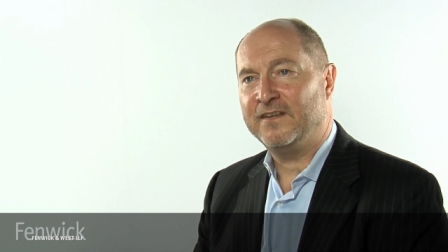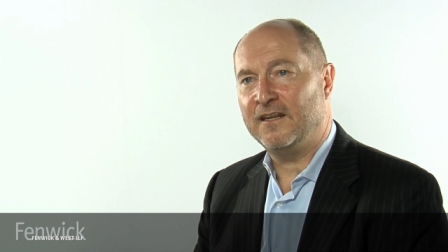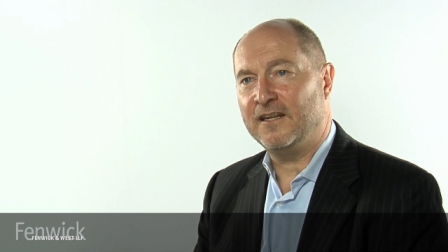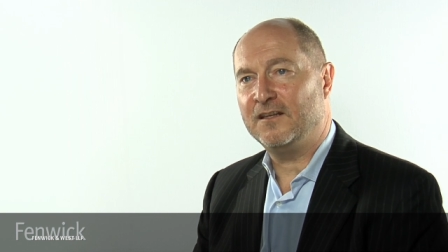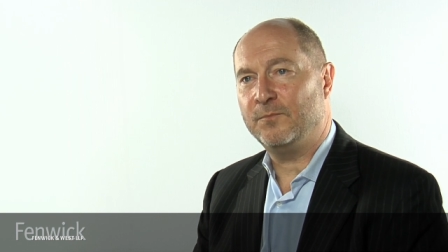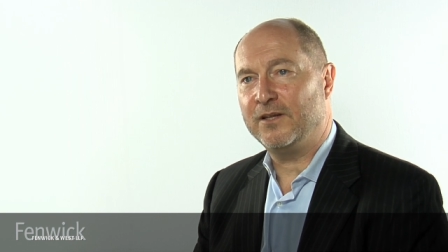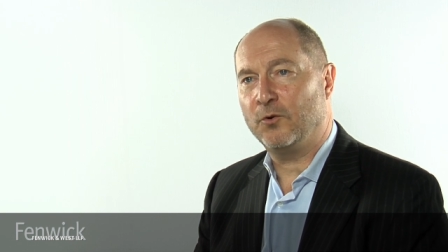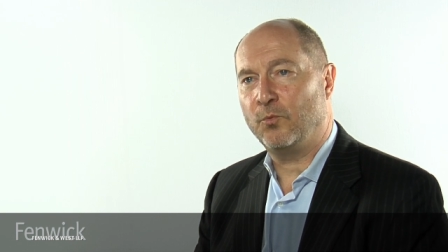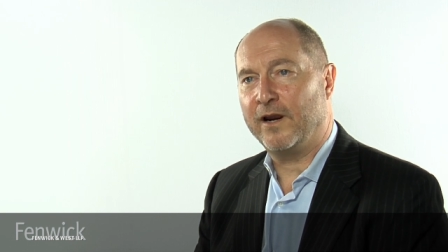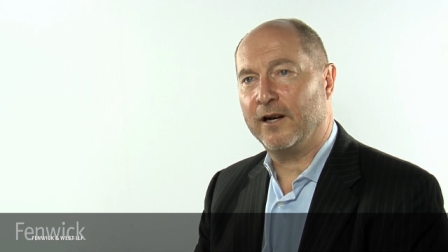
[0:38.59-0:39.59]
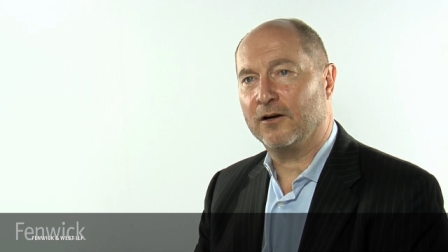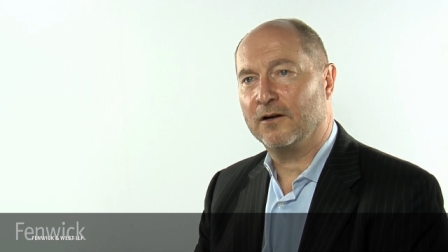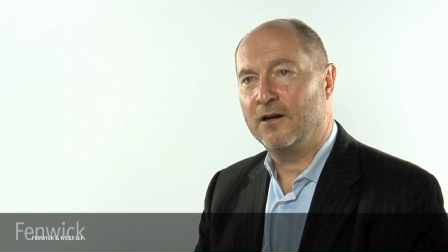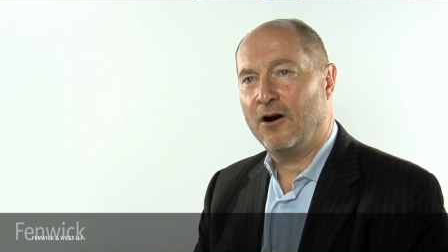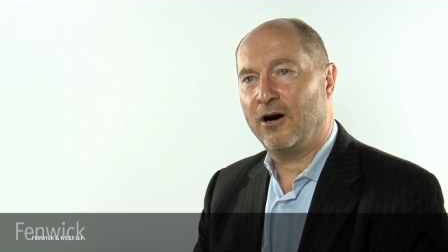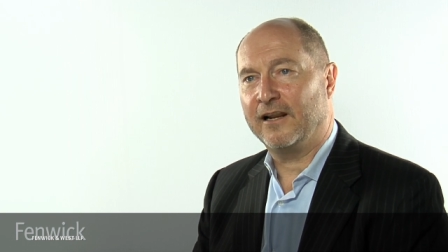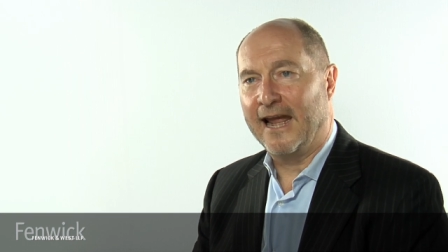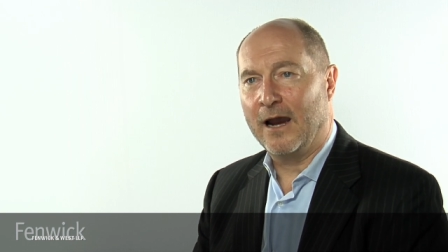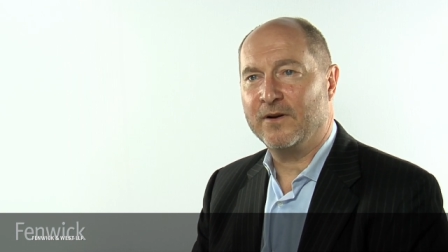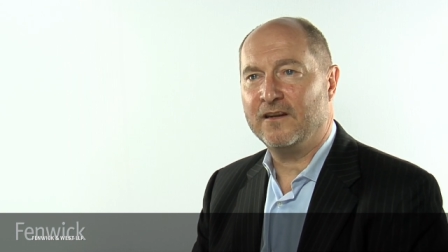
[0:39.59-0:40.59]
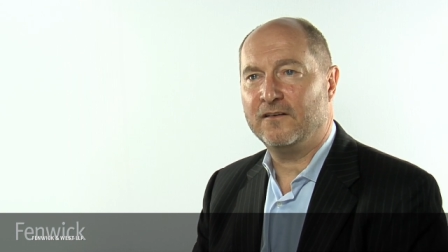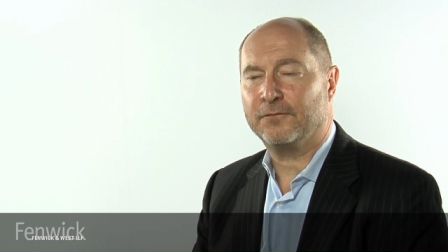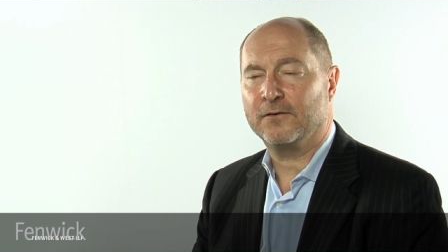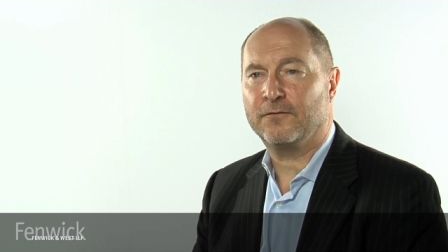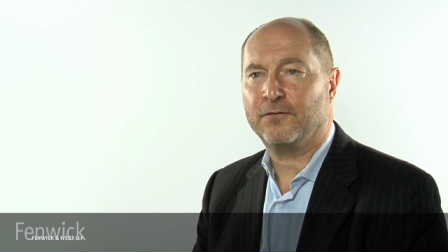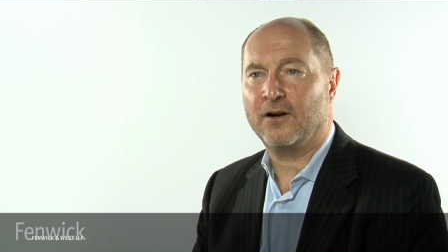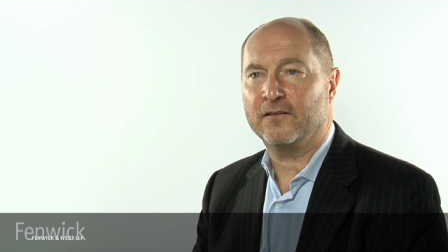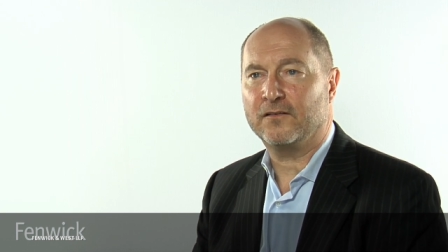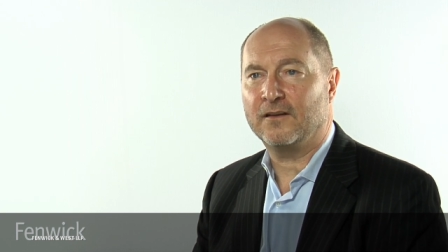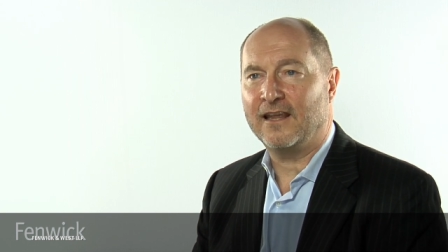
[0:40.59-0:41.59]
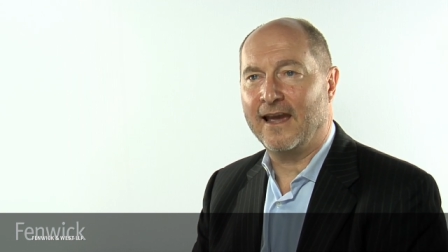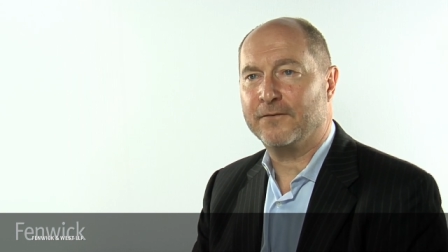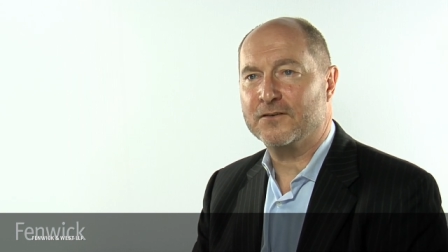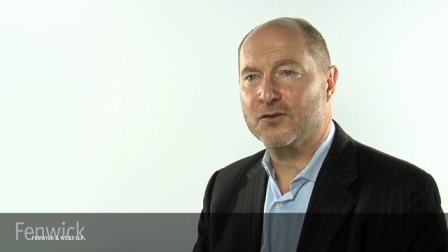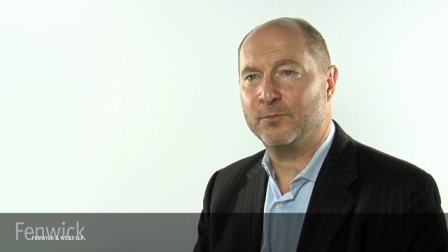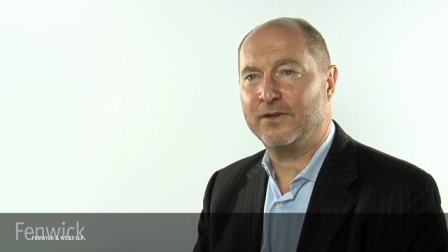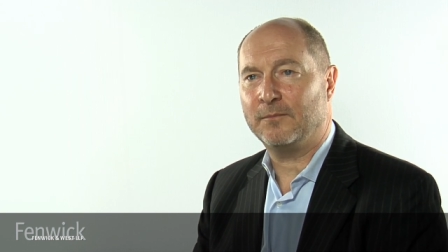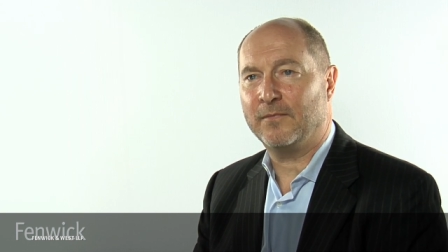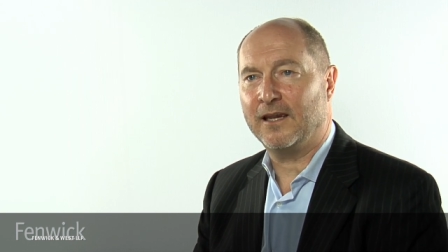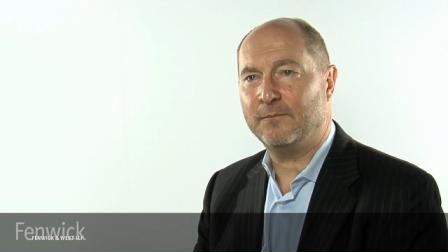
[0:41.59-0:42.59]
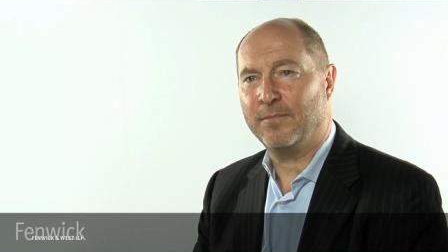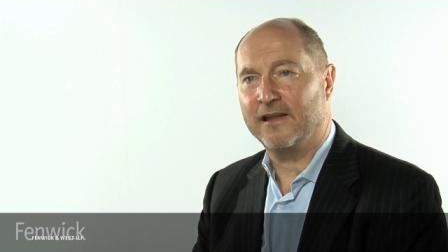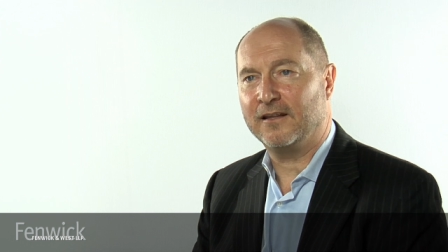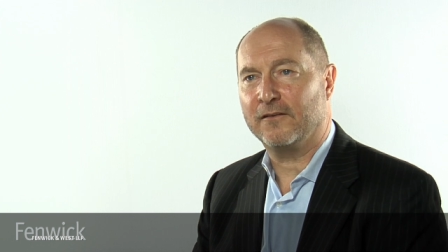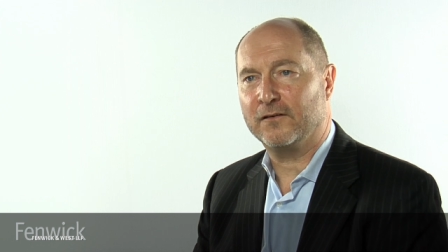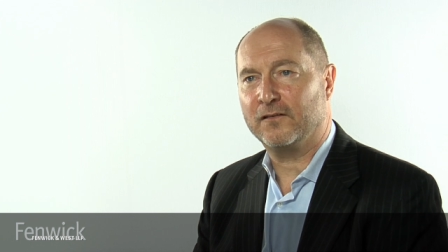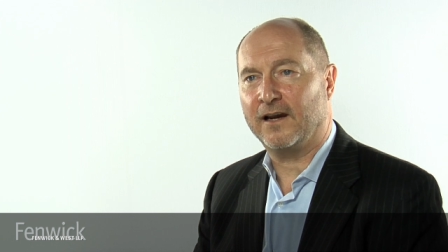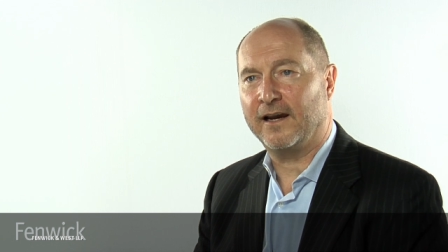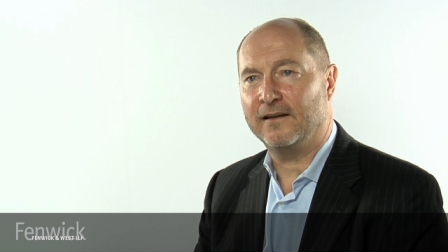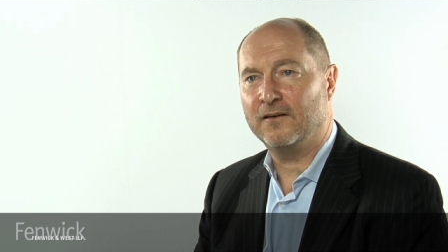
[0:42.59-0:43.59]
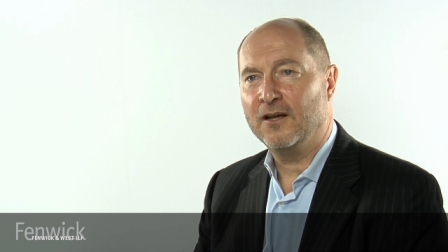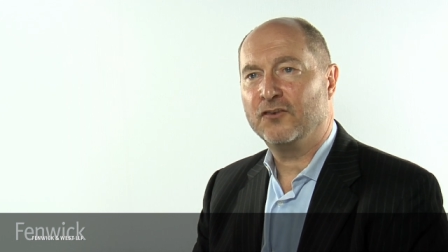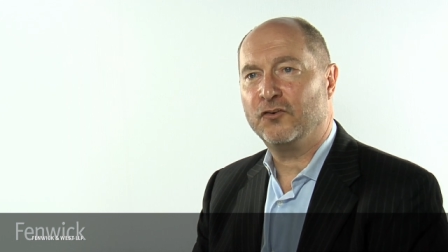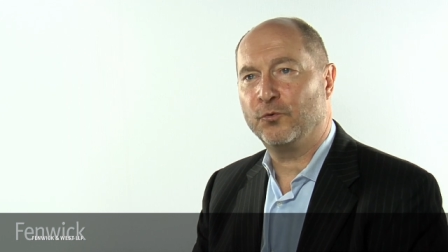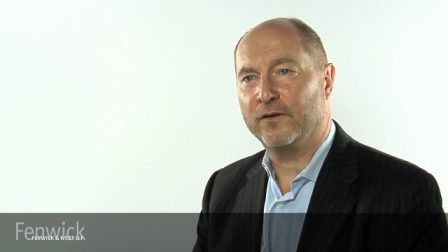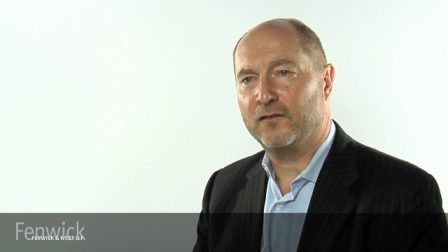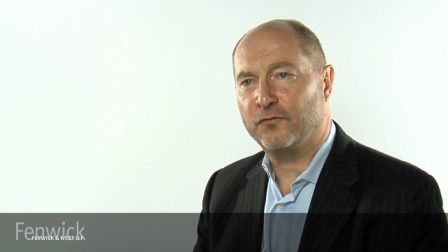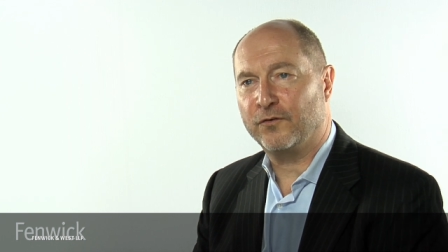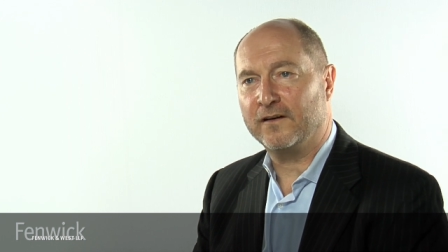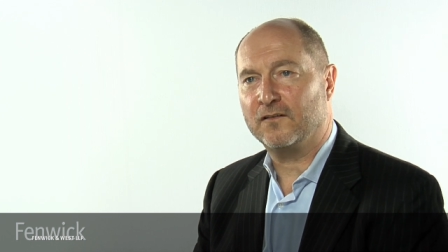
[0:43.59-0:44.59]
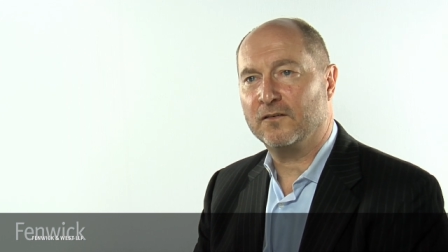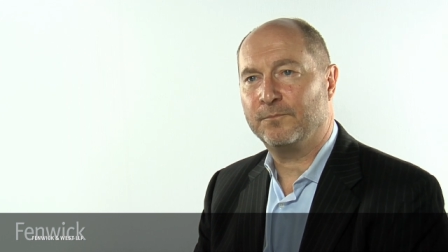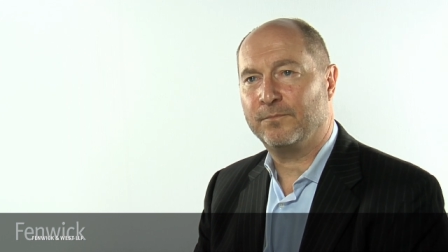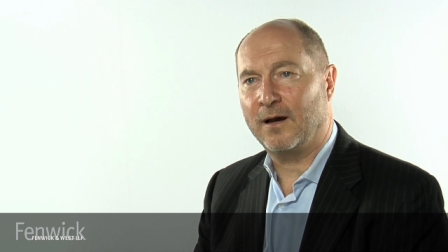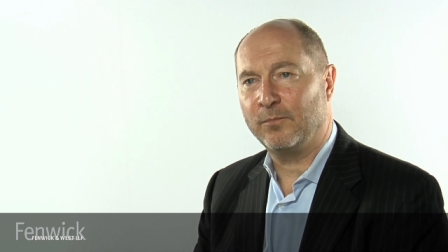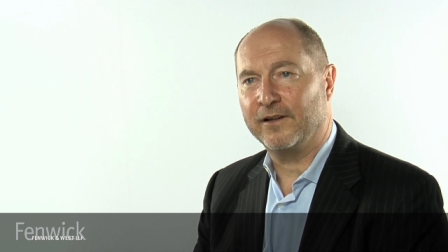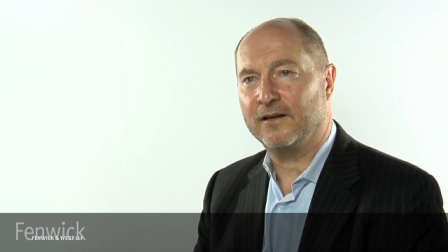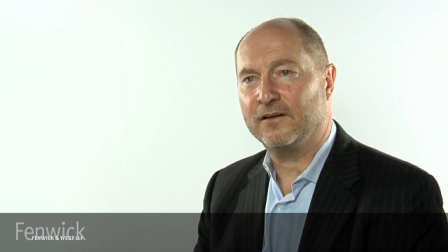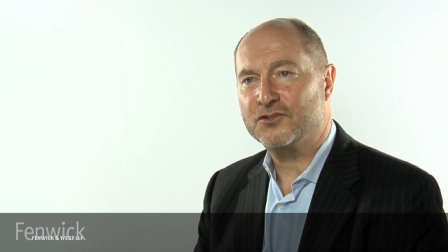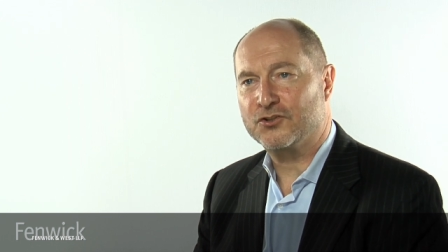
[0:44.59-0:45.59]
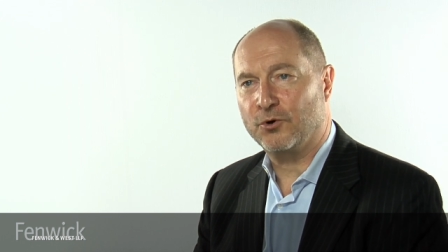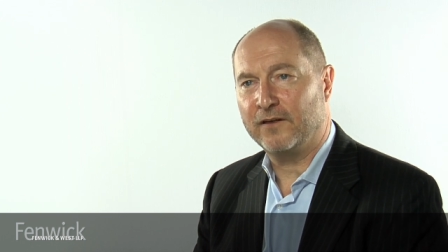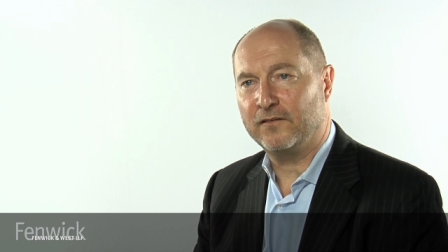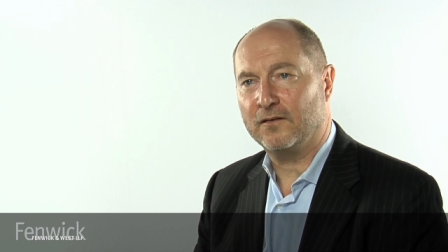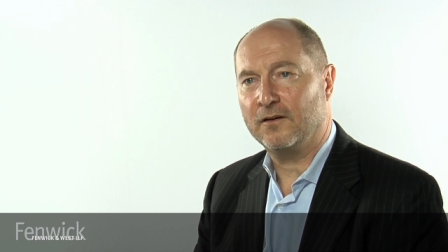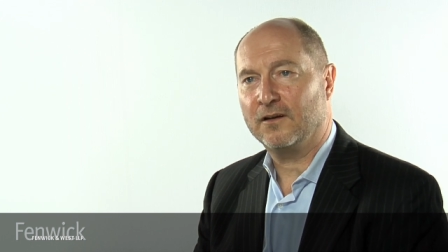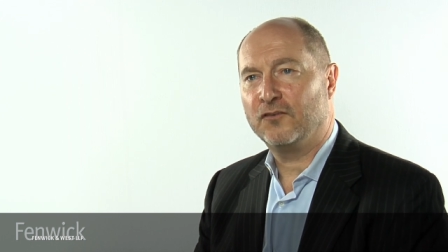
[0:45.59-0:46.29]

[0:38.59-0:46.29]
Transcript: need to be aware on how many different fronts the efforts are being made by the other side to restrict public choice,